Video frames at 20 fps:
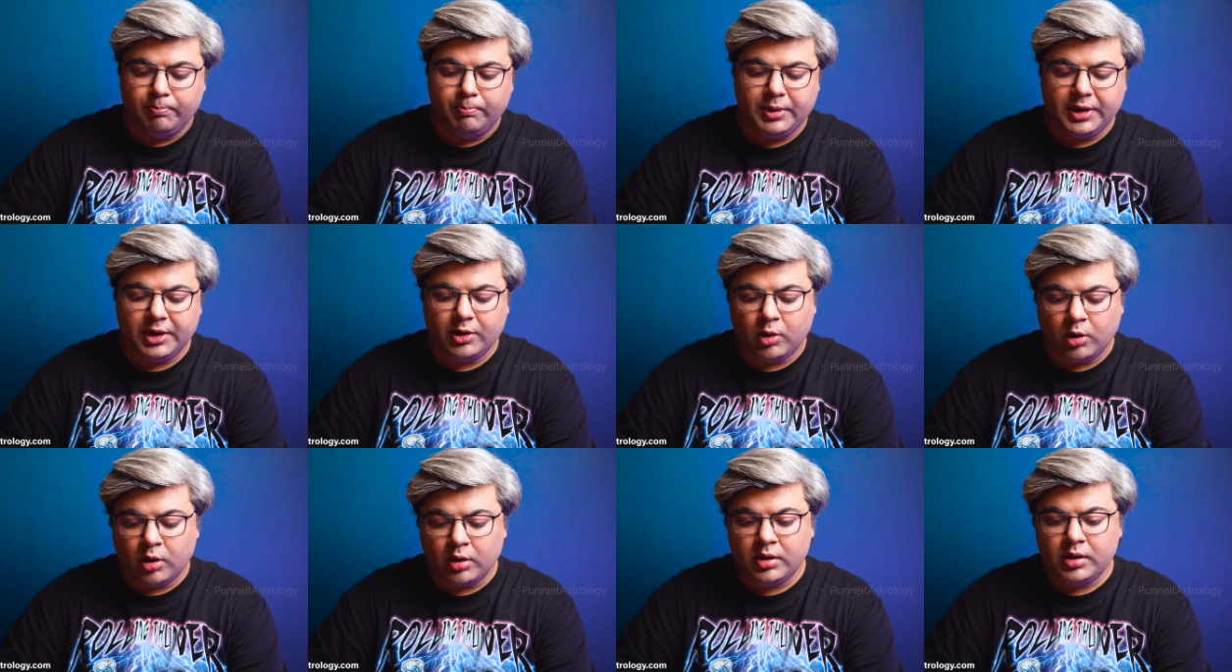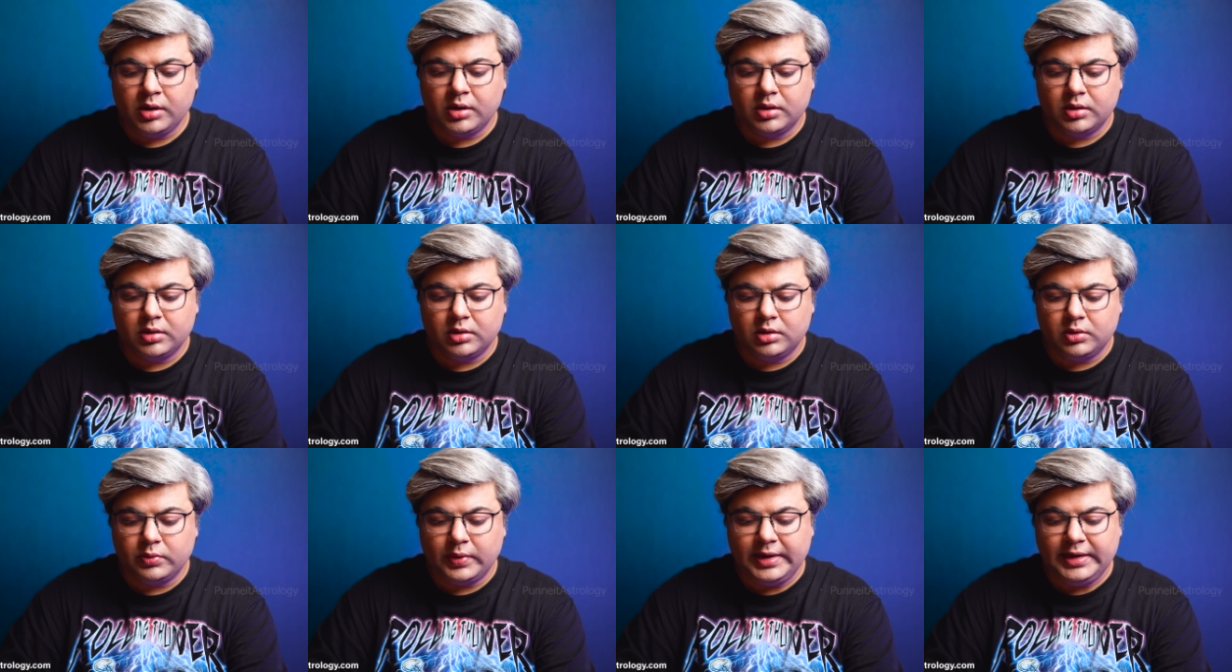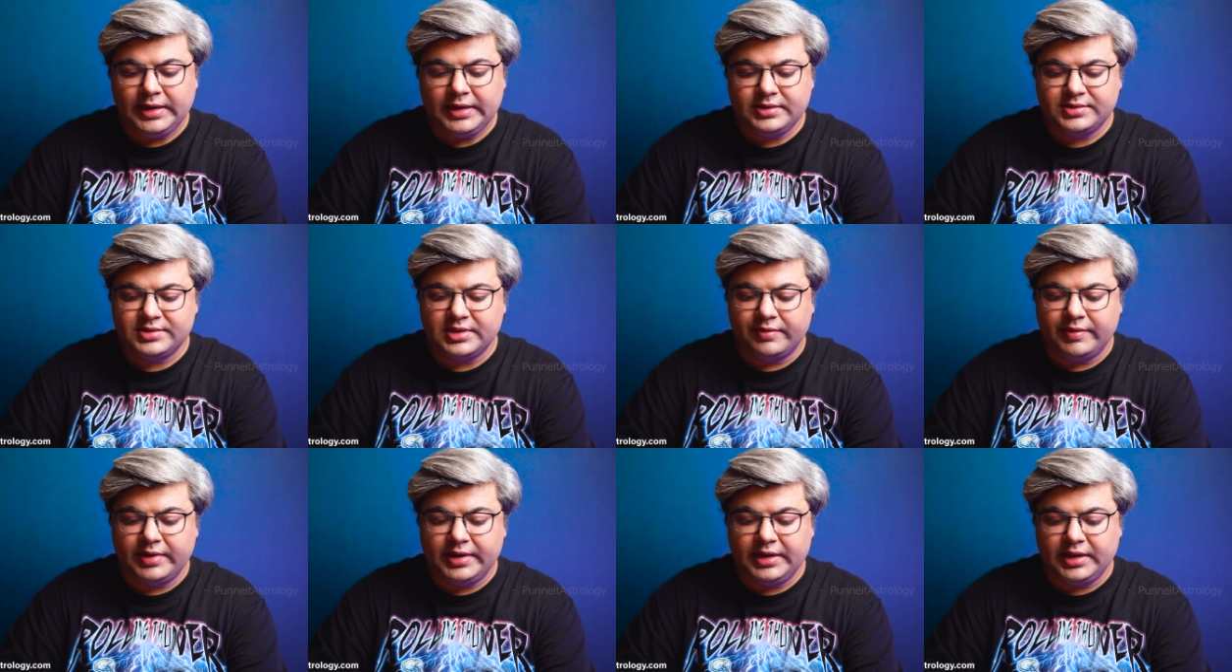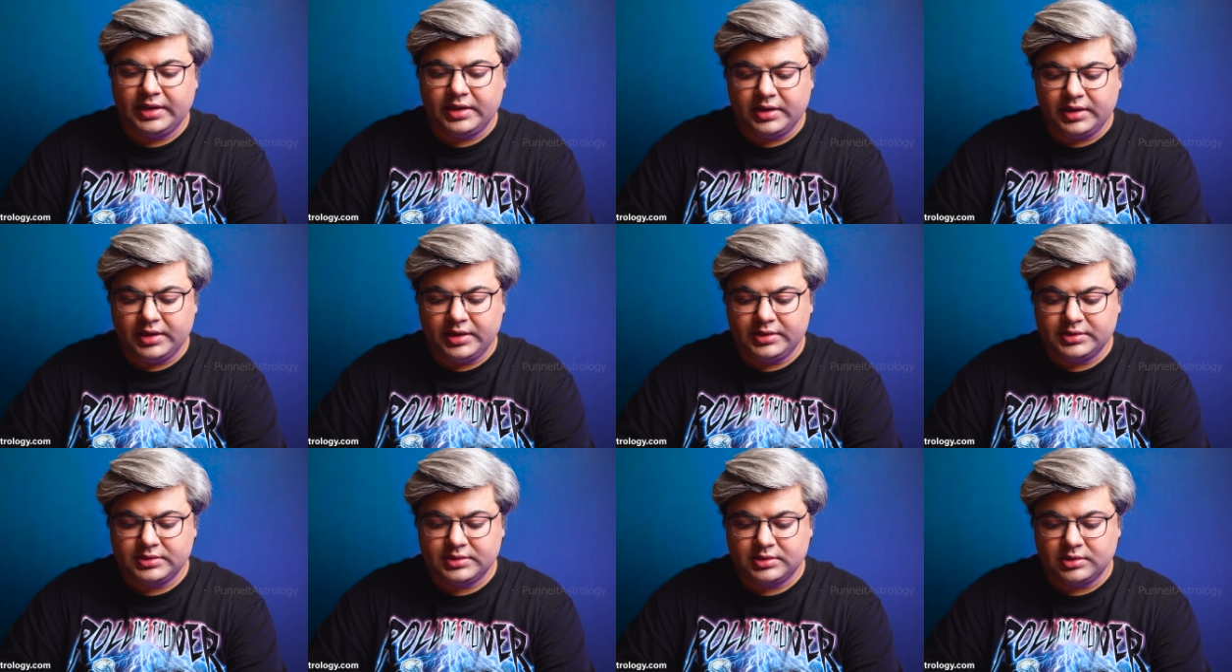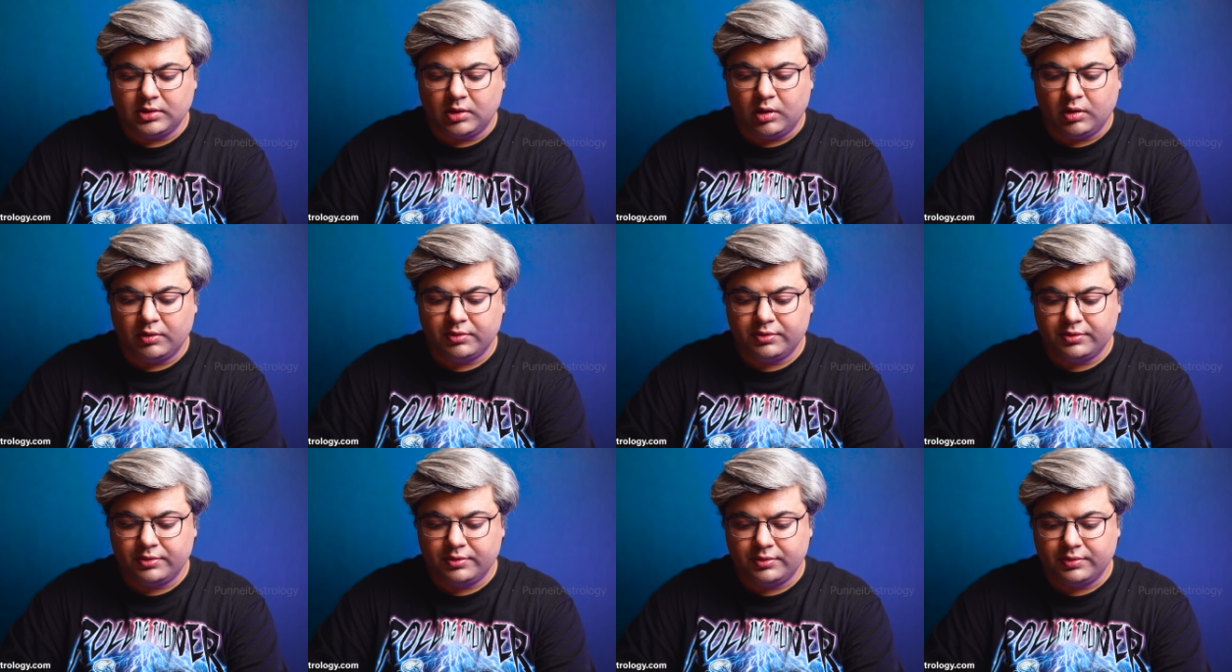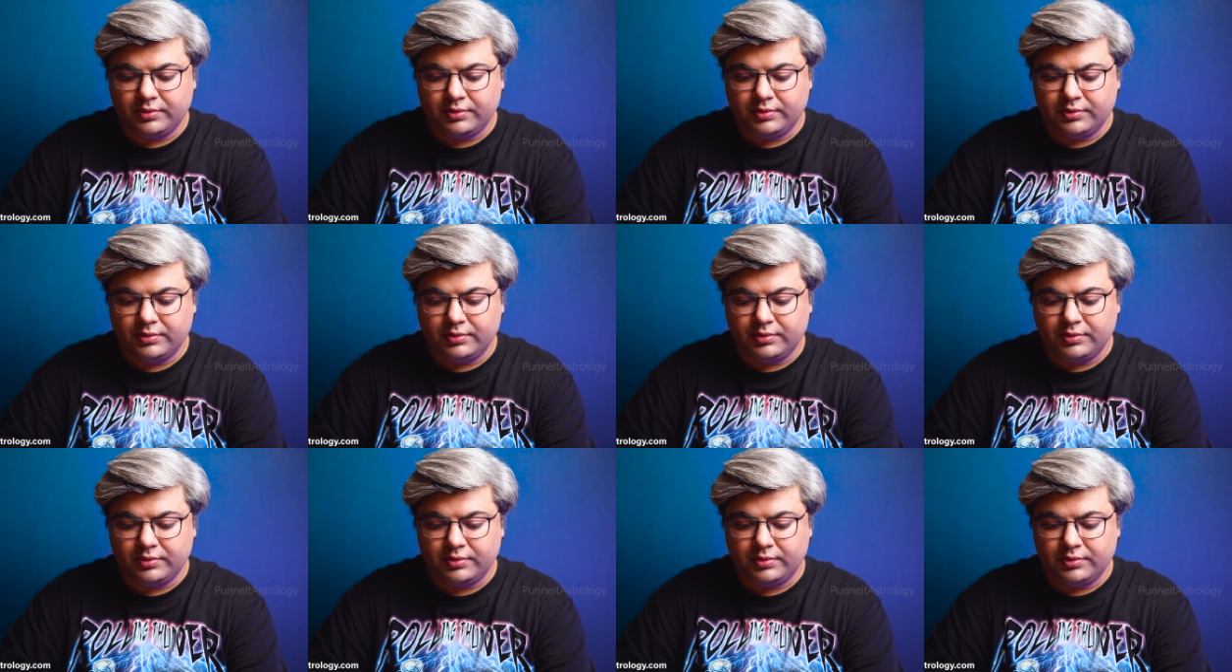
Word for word: beyond twenty-seven degrees of